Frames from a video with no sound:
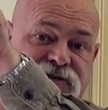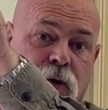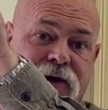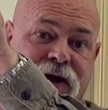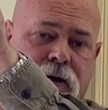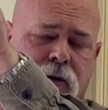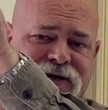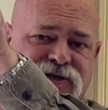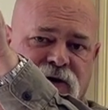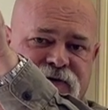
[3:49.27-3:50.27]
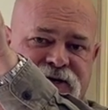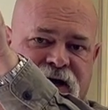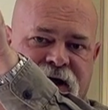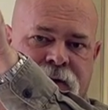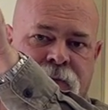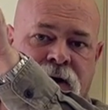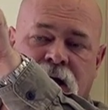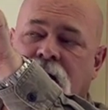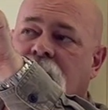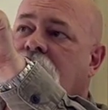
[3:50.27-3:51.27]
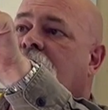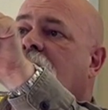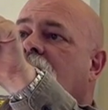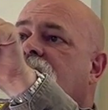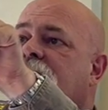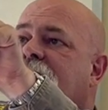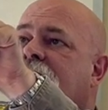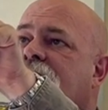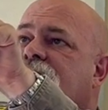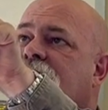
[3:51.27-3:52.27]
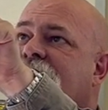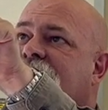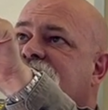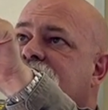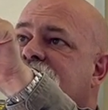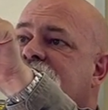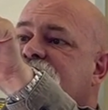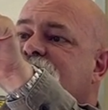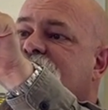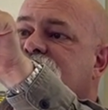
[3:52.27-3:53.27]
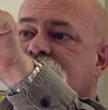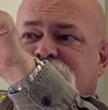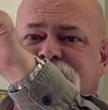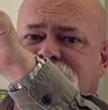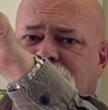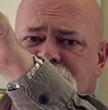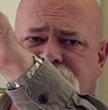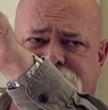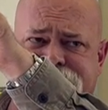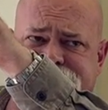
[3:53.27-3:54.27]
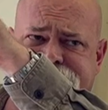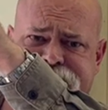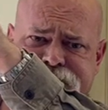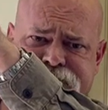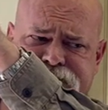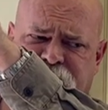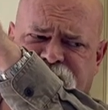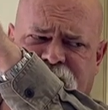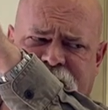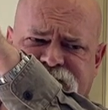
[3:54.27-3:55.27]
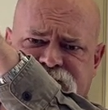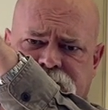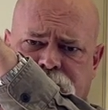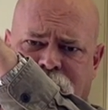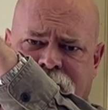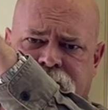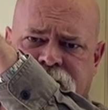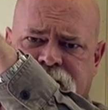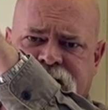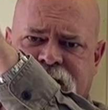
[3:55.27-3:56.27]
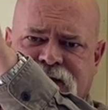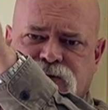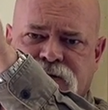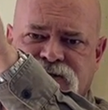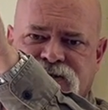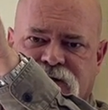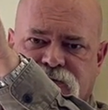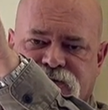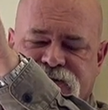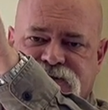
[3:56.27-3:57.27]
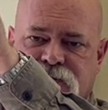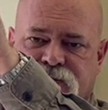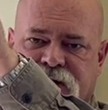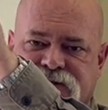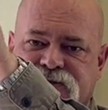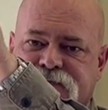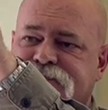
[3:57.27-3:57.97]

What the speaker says: no degradation over time from that extra heat, especially when it, 500-600 round in a day shooting schedules suppressed.